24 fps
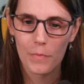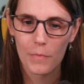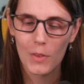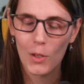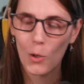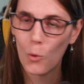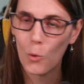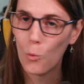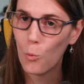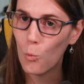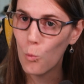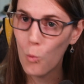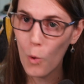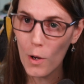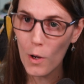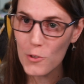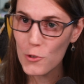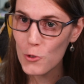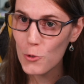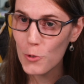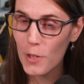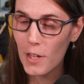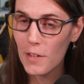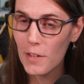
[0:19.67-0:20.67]
what you
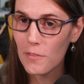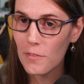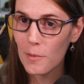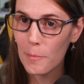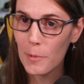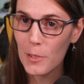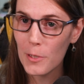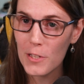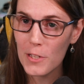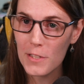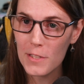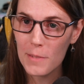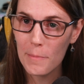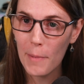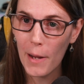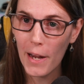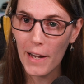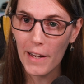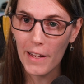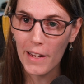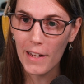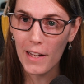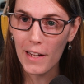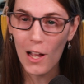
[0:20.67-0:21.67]
get for participating,
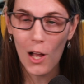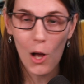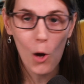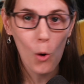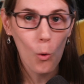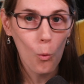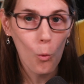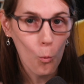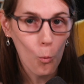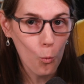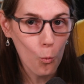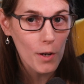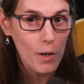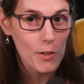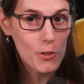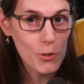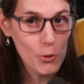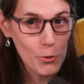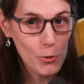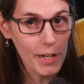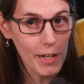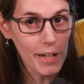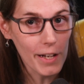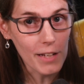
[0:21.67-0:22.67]
what you get
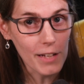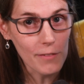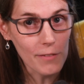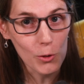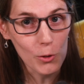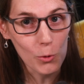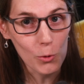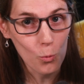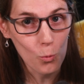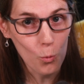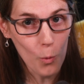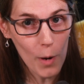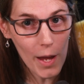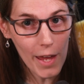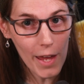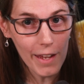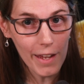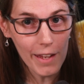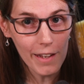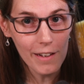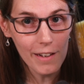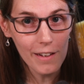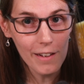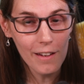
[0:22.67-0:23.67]
if you win,